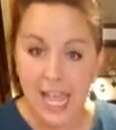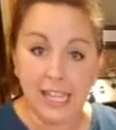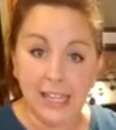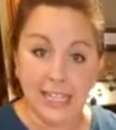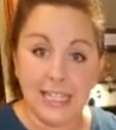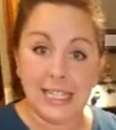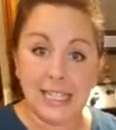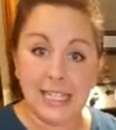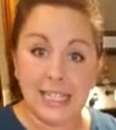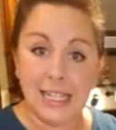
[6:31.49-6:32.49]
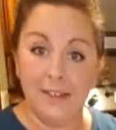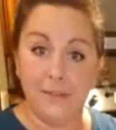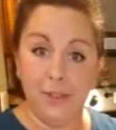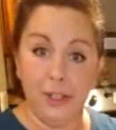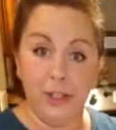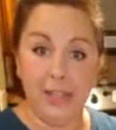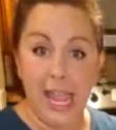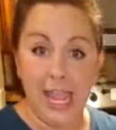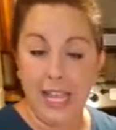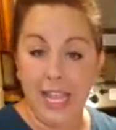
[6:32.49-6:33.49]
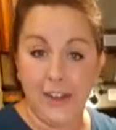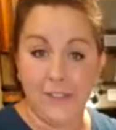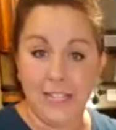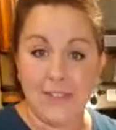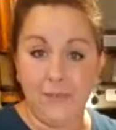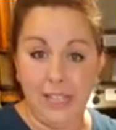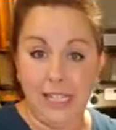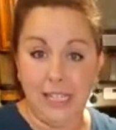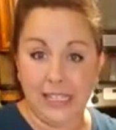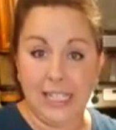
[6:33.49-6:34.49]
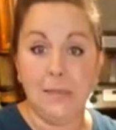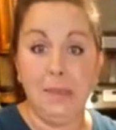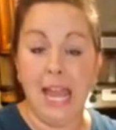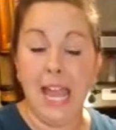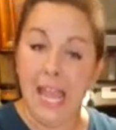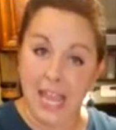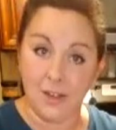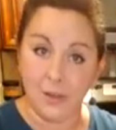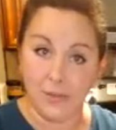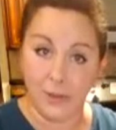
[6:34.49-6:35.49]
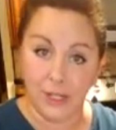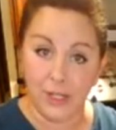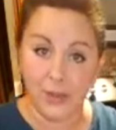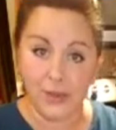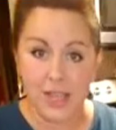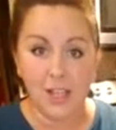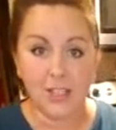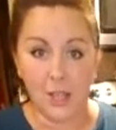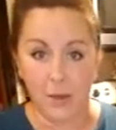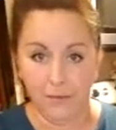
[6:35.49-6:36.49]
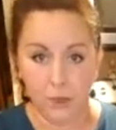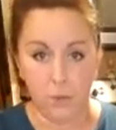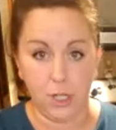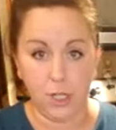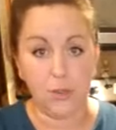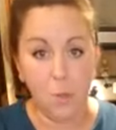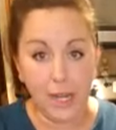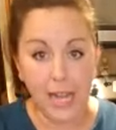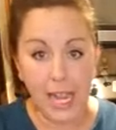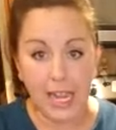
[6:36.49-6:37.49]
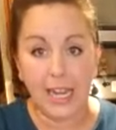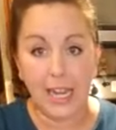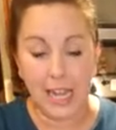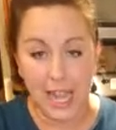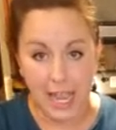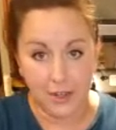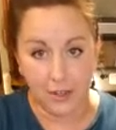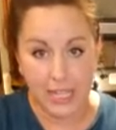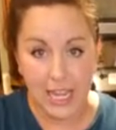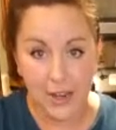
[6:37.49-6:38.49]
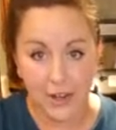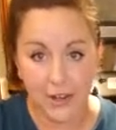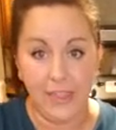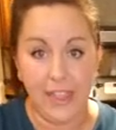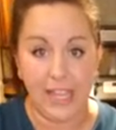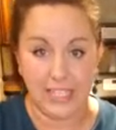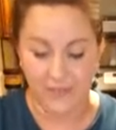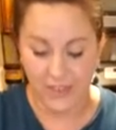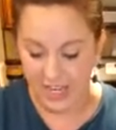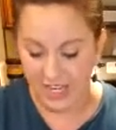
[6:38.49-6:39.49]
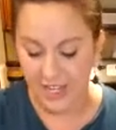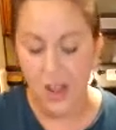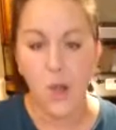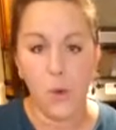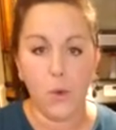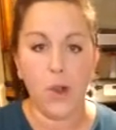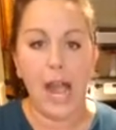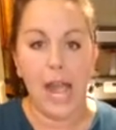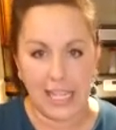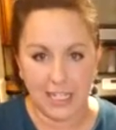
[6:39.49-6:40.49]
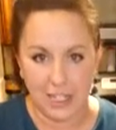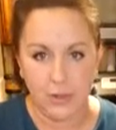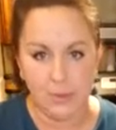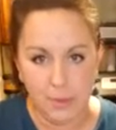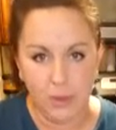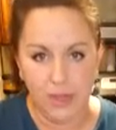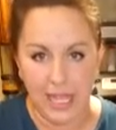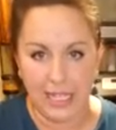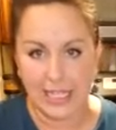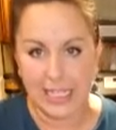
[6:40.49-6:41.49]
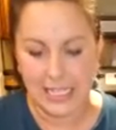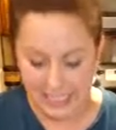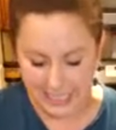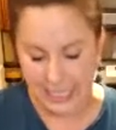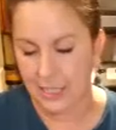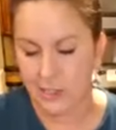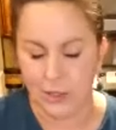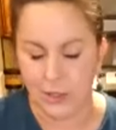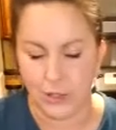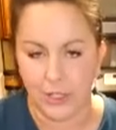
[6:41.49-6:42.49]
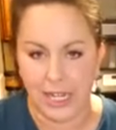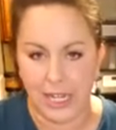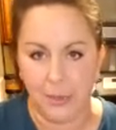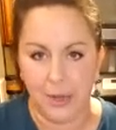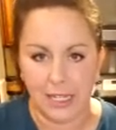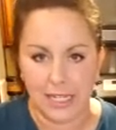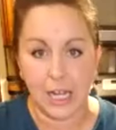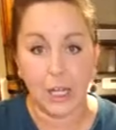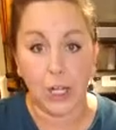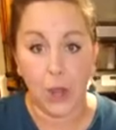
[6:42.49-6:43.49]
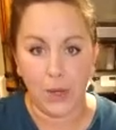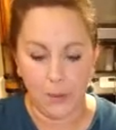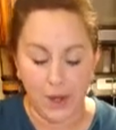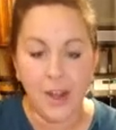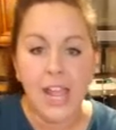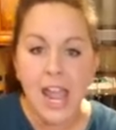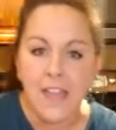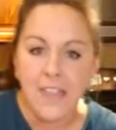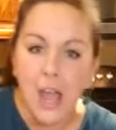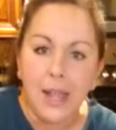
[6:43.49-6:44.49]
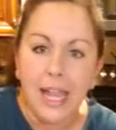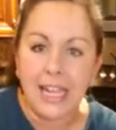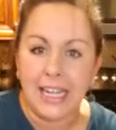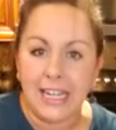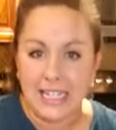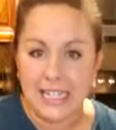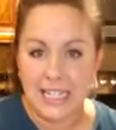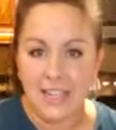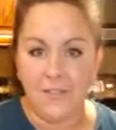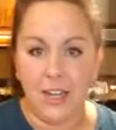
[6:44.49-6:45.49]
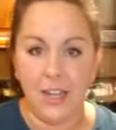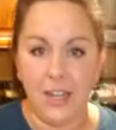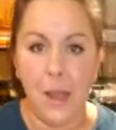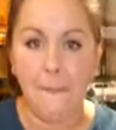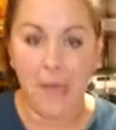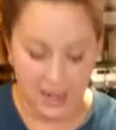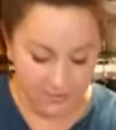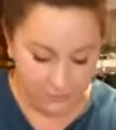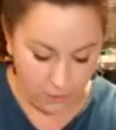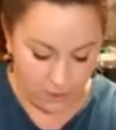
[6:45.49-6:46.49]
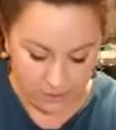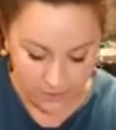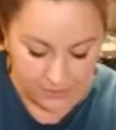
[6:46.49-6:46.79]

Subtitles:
And this little leg here, these feet, can be a handle for you. So if you want to use one hand and a handle here, that's fine. Or I like to use both hands because it's nice and sturdy anyway. It's not going to go anywhere. And that way I get a nice even back and forth.